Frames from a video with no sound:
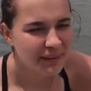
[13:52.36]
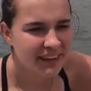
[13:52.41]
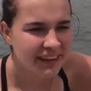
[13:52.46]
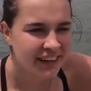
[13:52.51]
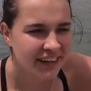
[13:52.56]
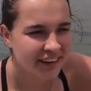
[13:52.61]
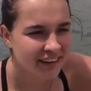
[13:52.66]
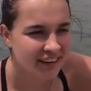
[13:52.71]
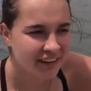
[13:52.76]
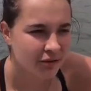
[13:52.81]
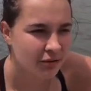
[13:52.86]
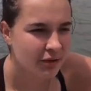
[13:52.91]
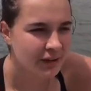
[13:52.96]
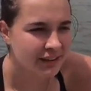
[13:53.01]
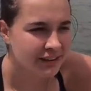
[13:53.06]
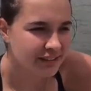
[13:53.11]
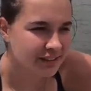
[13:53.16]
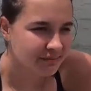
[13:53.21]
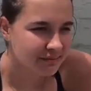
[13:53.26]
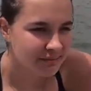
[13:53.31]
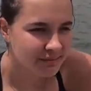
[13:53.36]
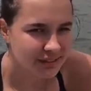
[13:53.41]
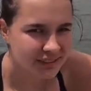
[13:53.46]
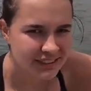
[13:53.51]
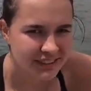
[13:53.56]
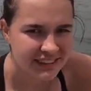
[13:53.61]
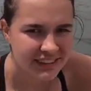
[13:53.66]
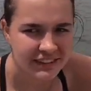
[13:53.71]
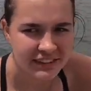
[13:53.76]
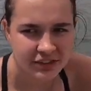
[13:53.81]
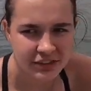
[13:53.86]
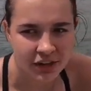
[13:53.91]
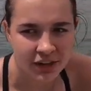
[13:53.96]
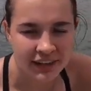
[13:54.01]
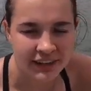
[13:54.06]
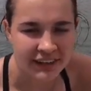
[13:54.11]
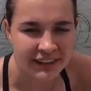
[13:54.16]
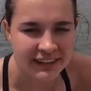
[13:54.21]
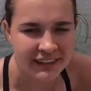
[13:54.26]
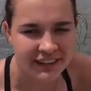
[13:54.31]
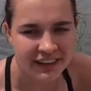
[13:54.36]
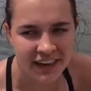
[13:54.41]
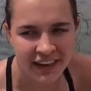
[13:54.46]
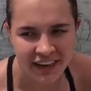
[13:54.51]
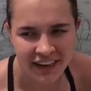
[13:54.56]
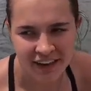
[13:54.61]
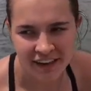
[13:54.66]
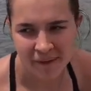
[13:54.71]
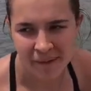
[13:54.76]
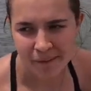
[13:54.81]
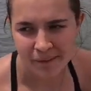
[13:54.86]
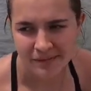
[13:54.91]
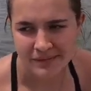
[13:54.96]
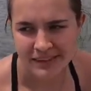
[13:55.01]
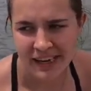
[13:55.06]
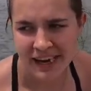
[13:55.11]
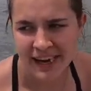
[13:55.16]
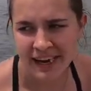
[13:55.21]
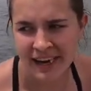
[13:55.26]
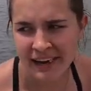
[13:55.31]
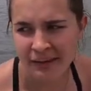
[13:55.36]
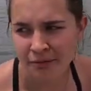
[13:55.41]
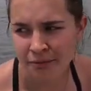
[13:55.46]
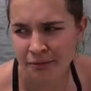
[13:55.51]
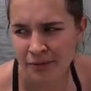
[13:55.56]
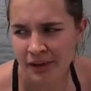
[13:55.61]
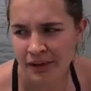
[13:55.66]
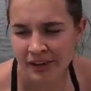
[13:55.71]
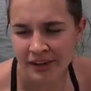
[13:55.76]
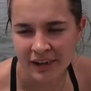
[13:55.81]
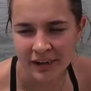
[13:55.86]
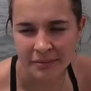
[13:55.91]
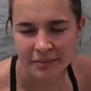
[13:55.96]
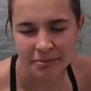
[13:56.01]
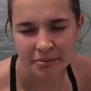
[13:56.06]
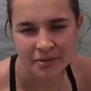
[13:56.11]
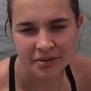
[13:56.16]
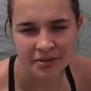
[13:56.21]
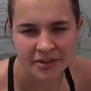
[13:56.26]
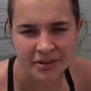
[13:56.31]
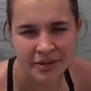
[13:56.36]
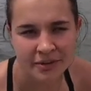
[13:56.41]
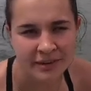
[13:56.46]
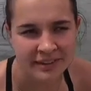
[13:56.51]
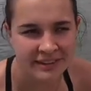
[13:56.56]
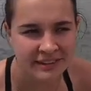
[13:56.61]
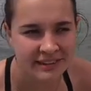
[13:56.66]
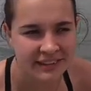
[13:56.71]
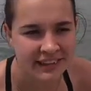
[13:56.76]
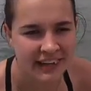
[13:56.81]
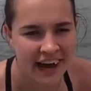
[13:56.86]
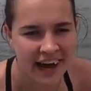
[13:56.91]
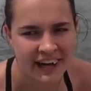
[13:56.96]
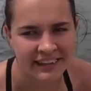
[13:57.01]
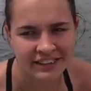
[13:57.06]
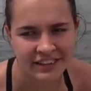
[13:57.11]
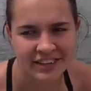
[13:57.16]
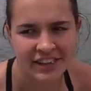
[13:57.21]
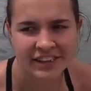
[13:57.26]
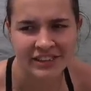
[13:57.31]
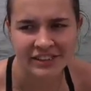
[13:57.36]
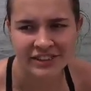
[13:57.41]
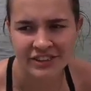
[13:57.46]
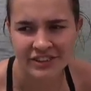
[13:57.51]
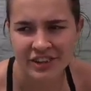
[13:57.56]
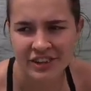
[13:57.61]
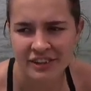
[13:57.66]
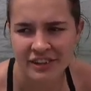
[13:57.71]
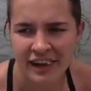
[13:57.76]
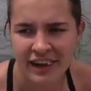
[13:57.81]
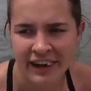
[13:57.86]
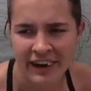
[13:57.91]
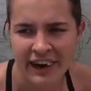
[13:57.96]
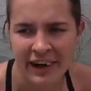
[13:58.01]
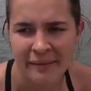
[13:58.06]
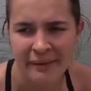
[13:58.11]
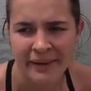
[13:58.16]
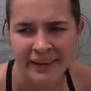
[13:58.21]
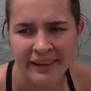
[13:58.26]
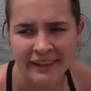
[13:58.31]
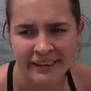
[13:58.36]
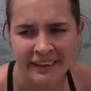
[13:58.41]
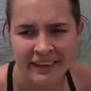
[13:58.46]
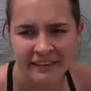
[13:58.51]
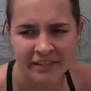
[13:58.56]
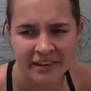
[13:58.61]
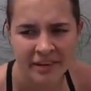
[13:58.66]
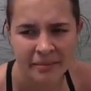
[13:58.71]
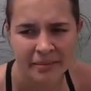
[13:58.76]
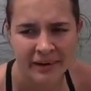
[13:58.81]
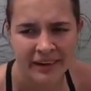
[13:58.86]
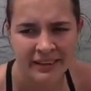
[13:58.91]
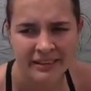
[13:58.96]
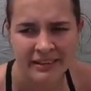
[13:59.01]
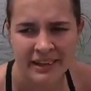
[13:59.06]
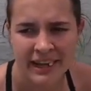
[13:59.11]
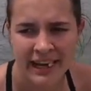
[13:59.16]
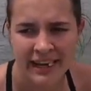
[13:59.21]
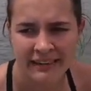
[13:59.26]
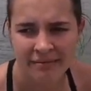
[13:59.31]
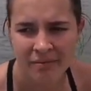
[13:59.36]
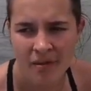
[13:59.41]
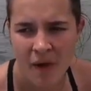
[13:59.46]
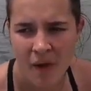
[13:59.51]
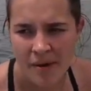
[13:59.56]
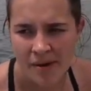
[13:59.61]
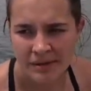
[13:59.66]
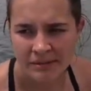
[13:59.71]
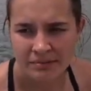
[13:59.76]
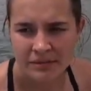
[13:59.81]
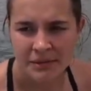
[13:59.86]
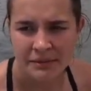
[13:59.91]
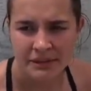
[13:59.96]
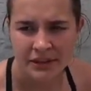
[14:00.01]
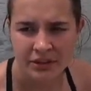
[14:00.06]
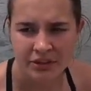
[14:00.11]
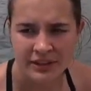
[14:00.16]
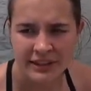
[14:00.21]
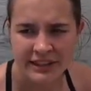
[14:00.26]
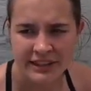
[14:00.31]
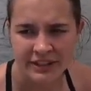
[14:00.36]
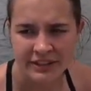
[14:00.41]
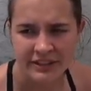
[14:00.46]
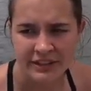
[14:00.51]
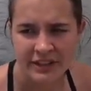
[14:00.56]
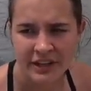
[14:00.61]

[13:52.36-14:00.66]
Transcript: been here, of course, since it started, and what a lot of people don't know is it has changed a lot. I mean, even compared to like maybe 3 years